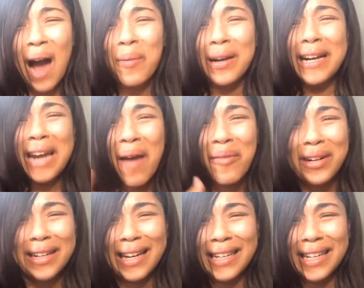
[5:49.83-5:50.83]
I would have
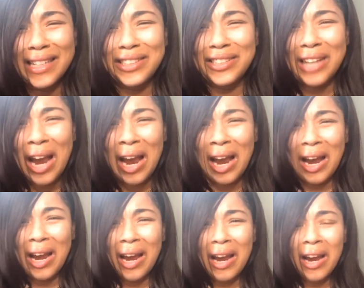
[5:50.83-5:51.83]
never did this
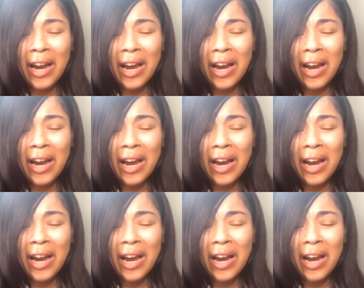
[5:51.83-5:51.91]
shit.